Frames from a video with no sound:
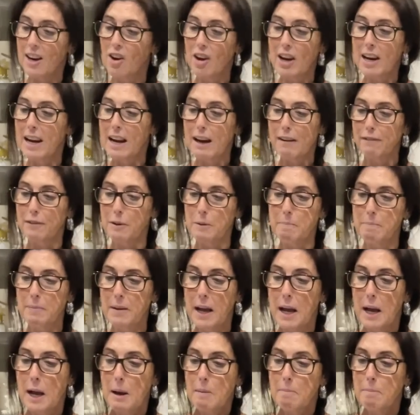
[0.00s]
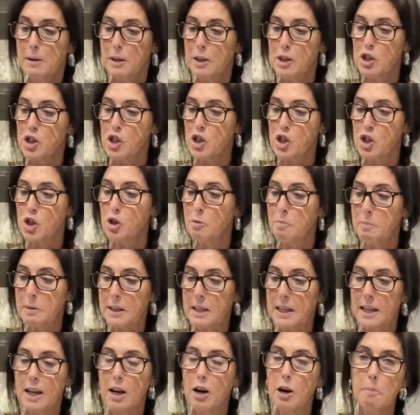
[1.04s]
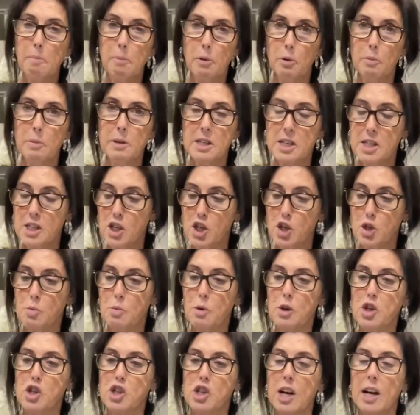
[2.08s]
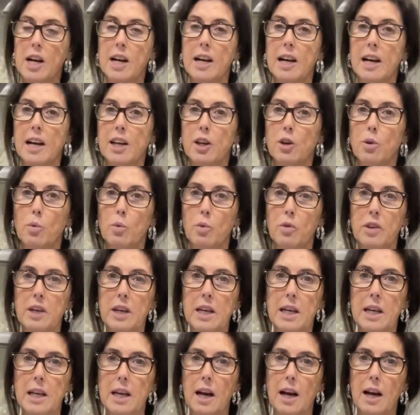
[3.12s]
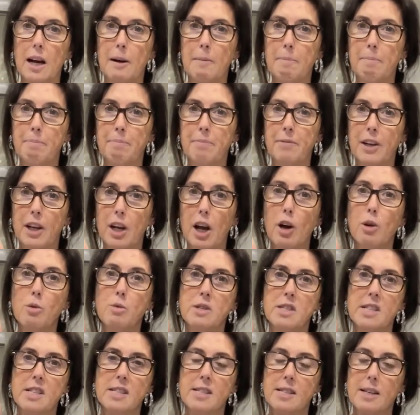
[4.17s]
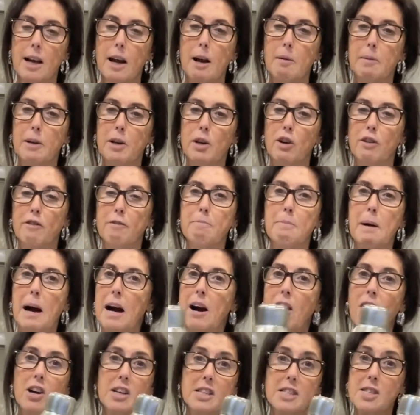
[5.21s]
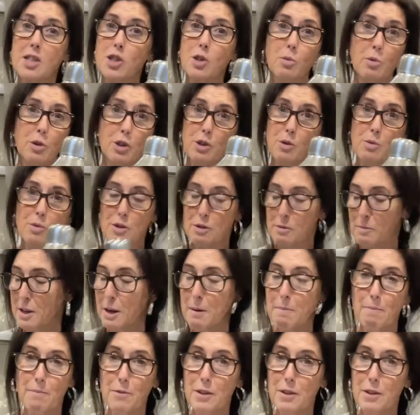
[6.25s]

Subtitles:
I love them. But stupidly, I put them in the dishwasher and all the coatings are coming off, but I still use them.